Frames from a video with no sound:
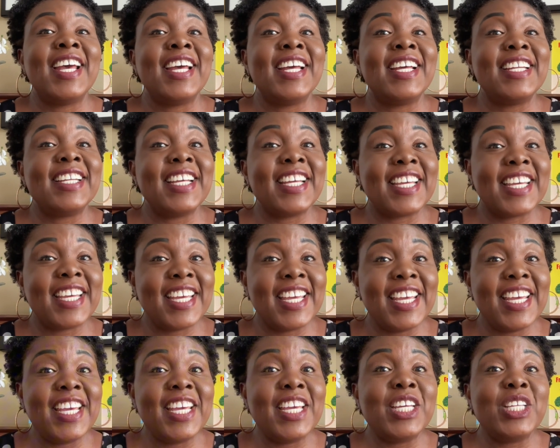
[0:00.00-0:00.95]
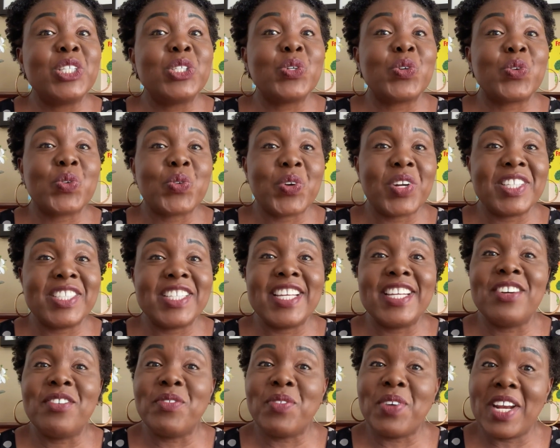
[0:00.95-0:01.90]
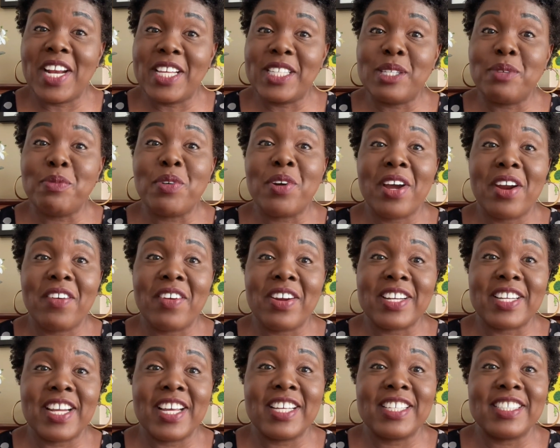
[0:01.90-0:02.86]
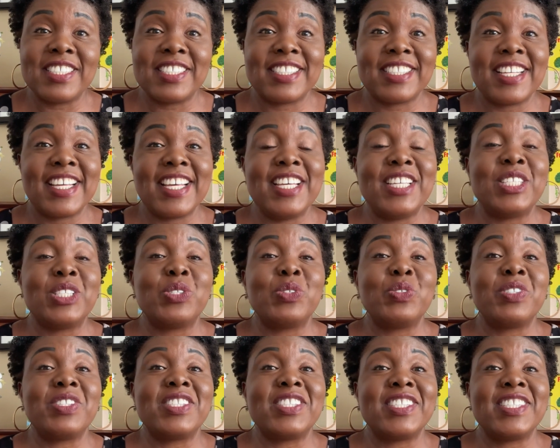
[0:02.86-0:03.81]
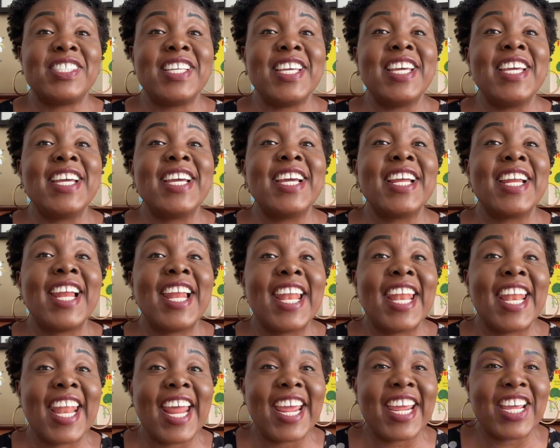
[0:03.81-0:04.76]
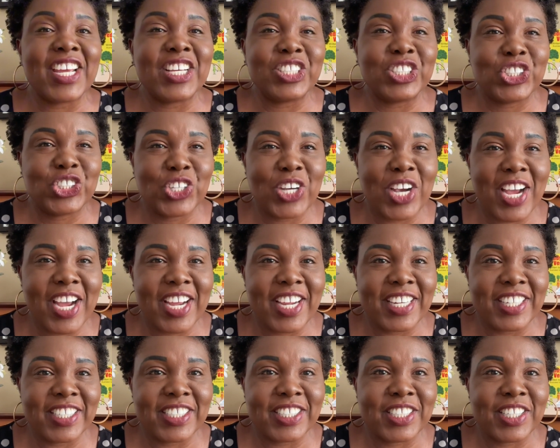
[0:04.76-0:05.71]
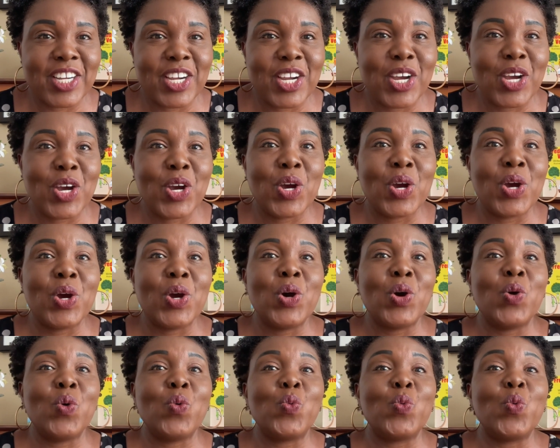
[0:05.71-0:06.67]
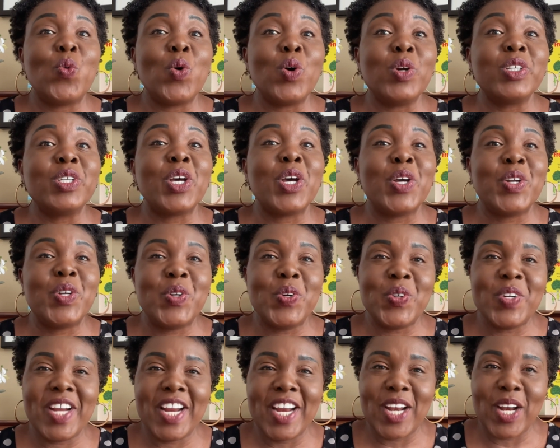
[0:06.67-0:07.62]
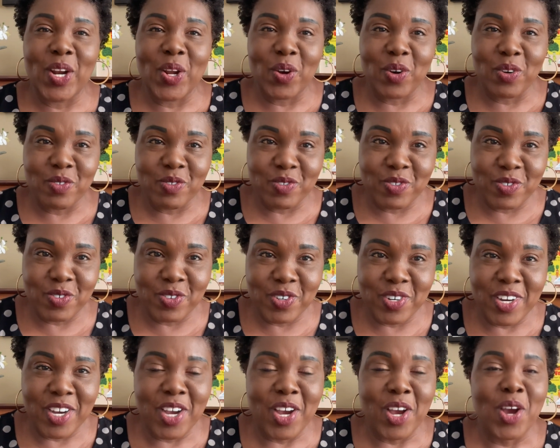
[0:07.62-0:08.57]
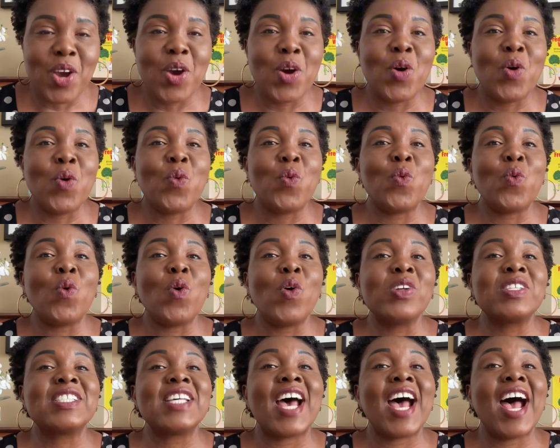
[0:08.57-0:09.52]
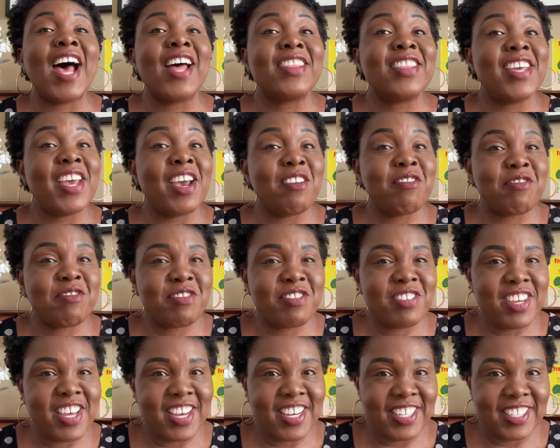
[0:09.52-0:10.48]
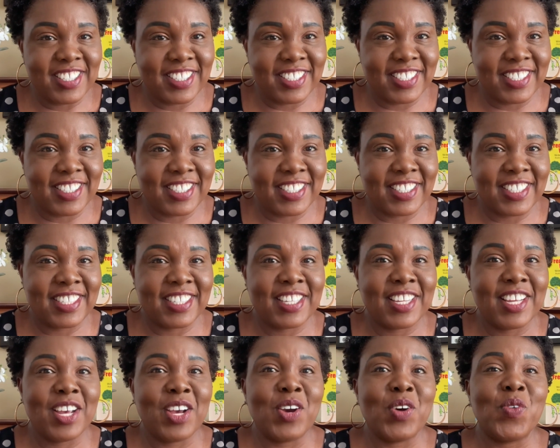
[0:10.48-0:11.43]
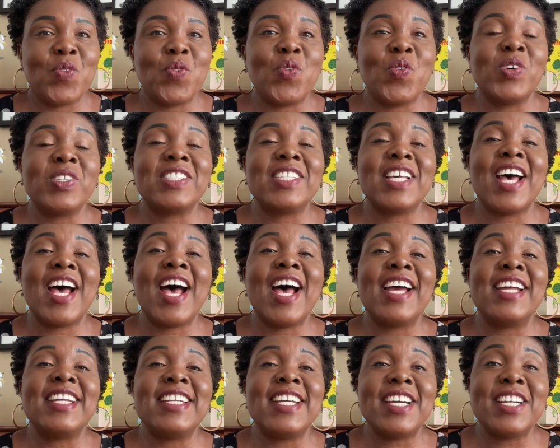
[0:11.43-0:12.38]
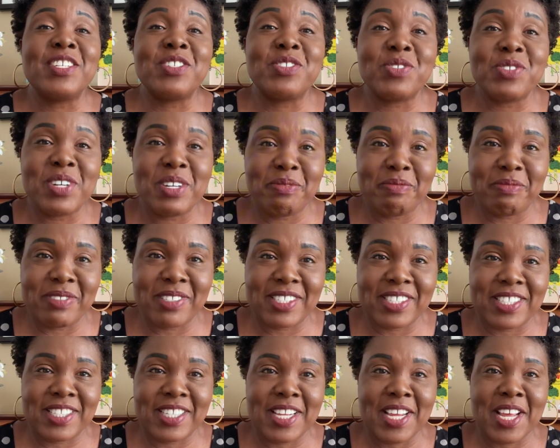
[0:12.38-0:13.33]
the key to creating relatable characters is to think like a child. What do they love? What are their fears? What are their dreams?